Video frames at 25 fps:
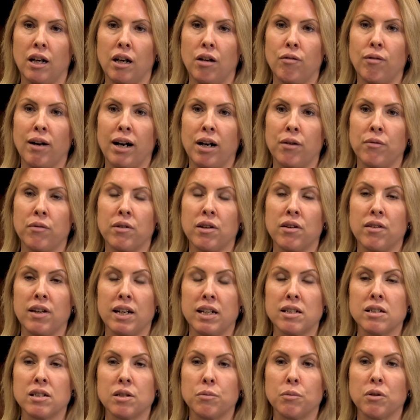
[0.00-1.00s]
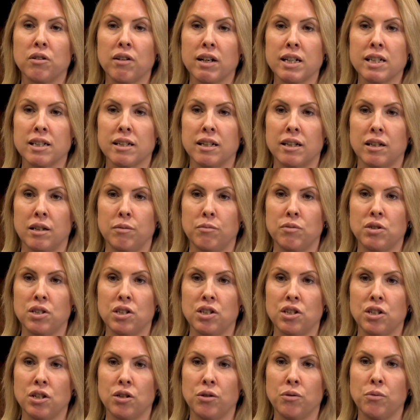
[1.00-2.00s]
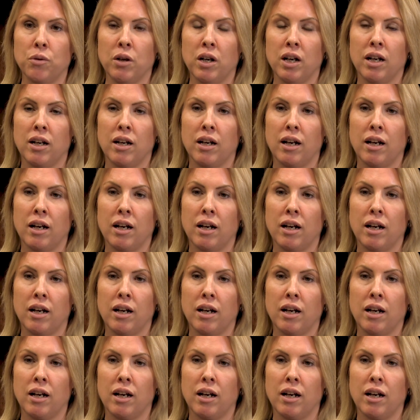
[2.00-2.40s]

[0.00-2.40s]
around the things that we're asking them to do,